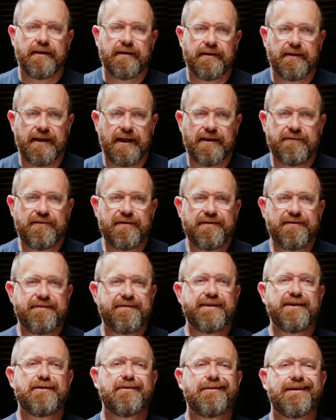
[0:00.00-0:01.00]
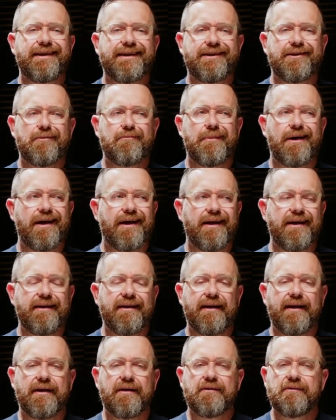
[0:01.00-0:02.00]
Ever feel like your
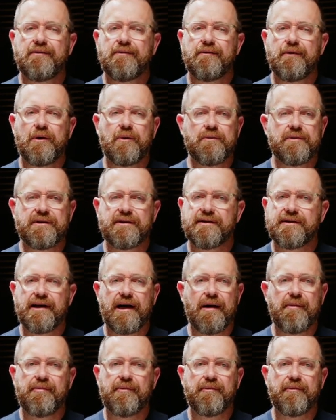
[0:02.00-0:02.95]
mind won't stop